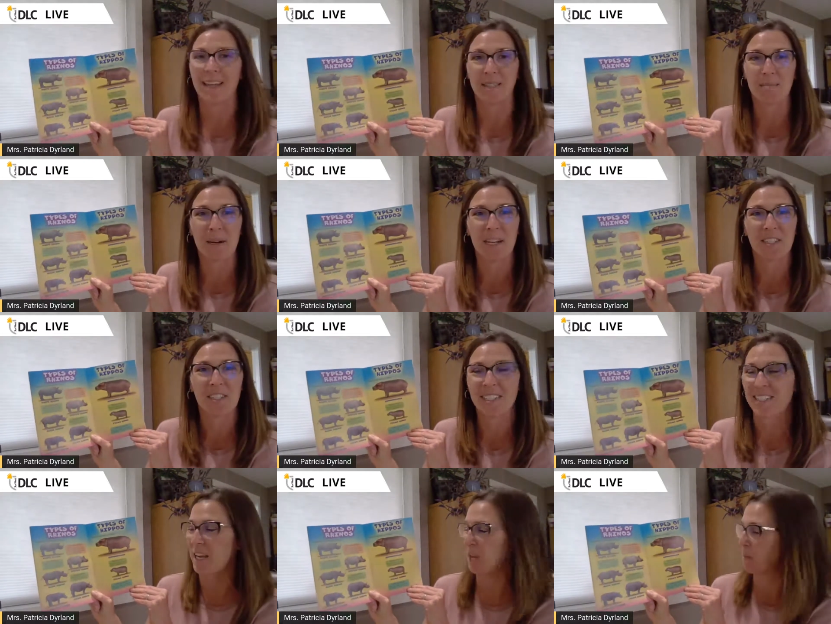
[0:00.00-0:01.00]
as much
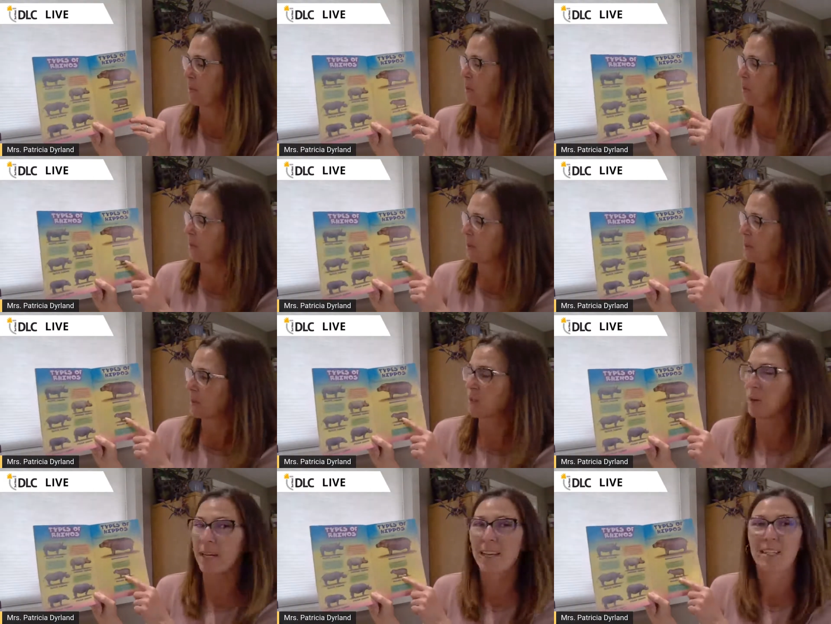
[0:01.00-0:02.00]
as a hippo.
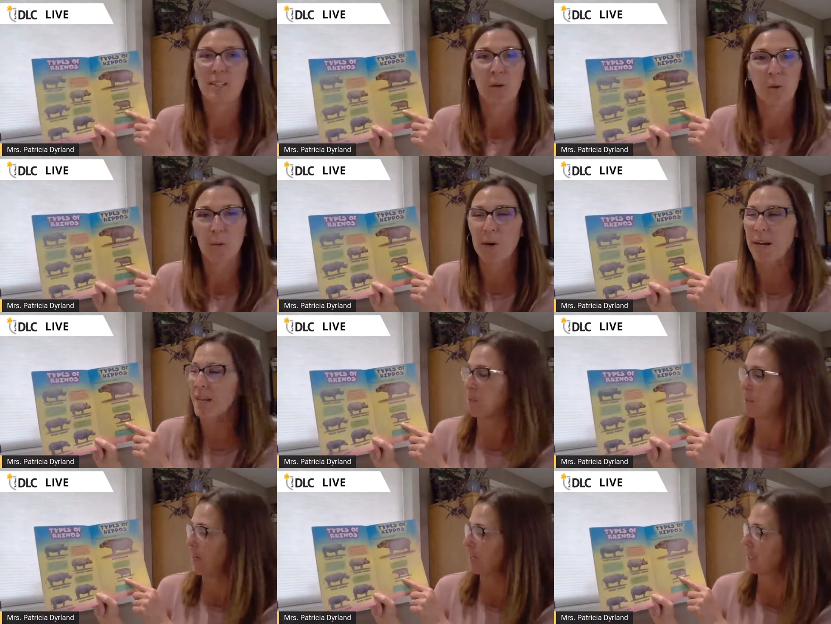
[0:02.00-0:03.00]
So it is quite
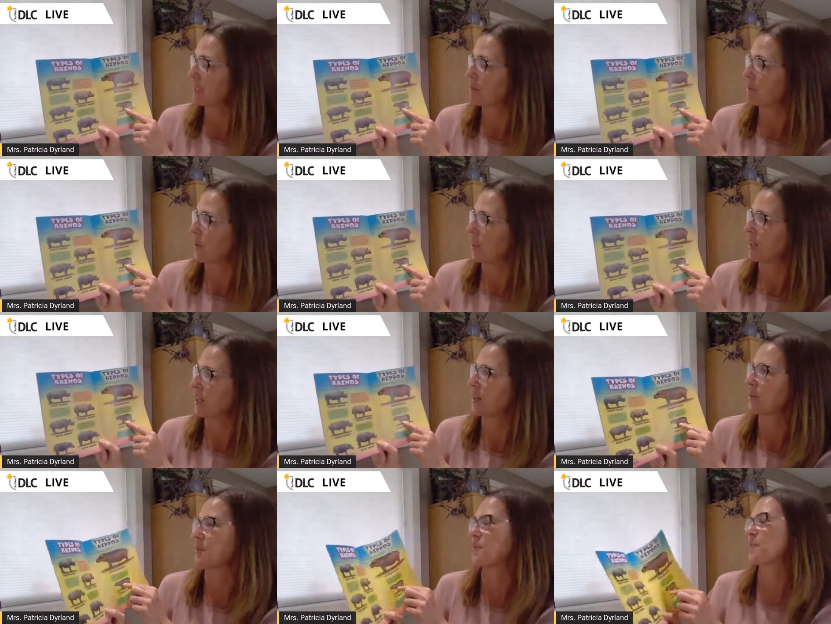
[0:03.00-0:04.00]
a bit
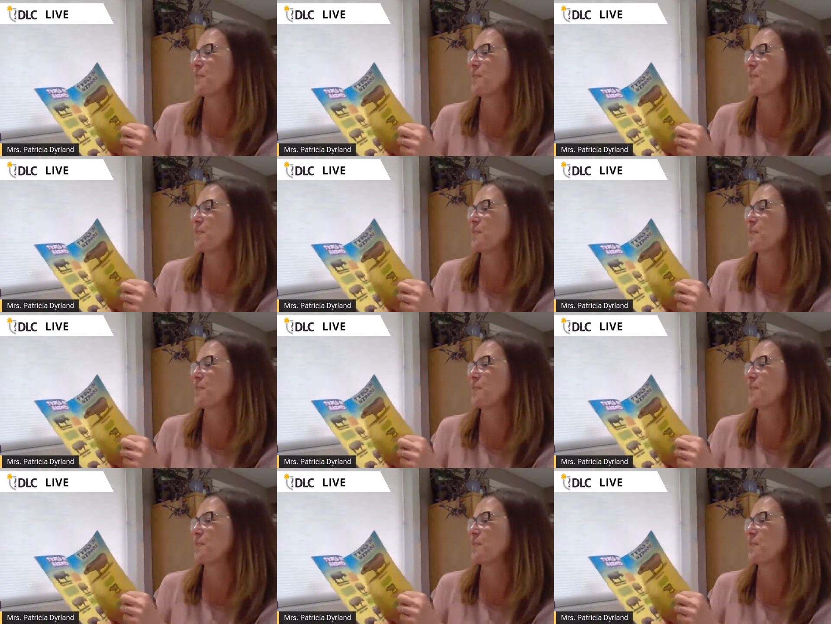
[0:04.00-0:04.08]
smaller.